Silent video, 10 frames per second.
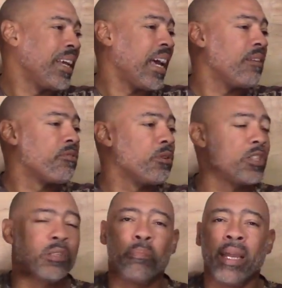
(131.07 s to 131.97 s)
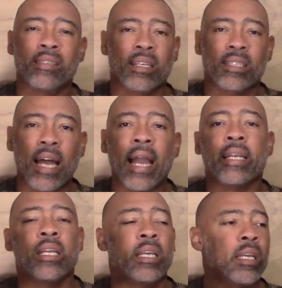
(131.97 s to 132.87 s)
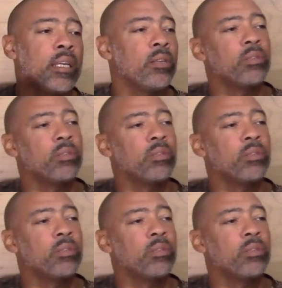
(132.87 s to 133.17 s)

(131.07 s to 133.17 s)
And for just basic tightening,